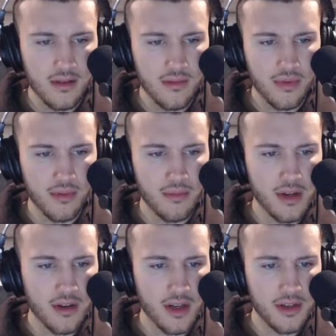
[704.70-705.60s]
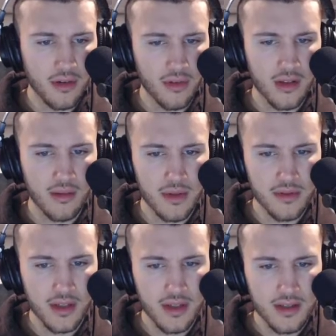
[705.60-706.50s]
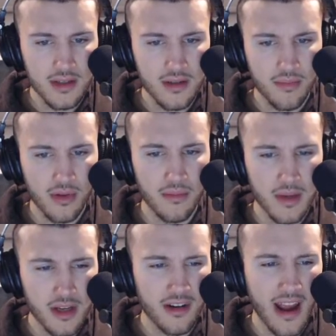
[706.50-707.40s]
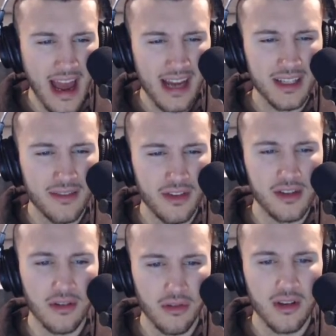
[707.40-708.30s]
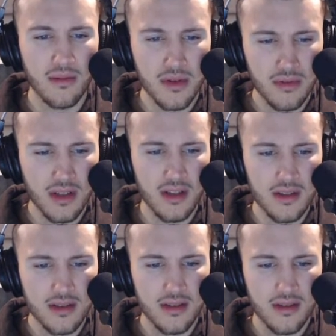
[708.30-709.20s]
Premier adult communities? Premier active adult communities.